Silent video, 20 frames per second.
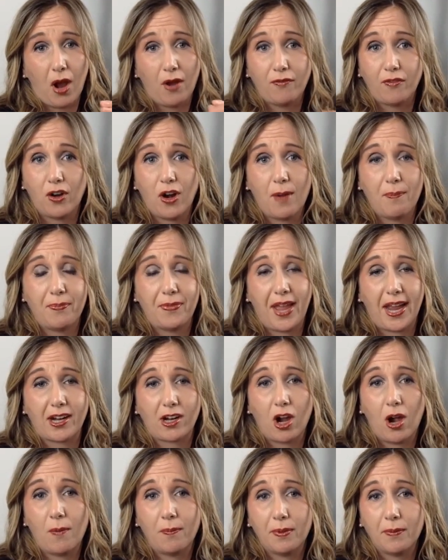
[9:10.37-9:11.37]
offer up that
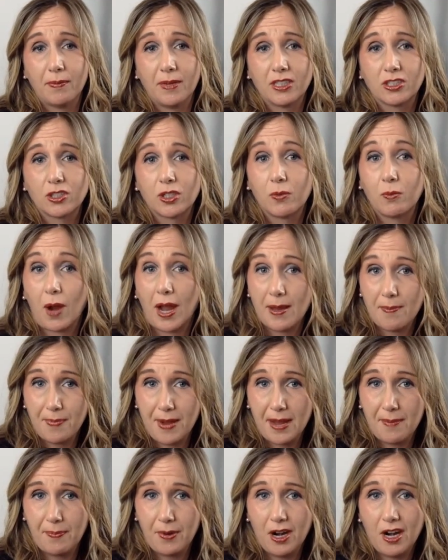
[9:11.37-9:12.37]
complimentary white
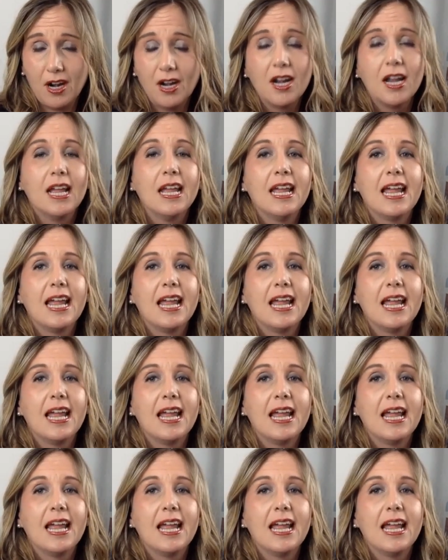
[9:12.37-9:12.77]
paper.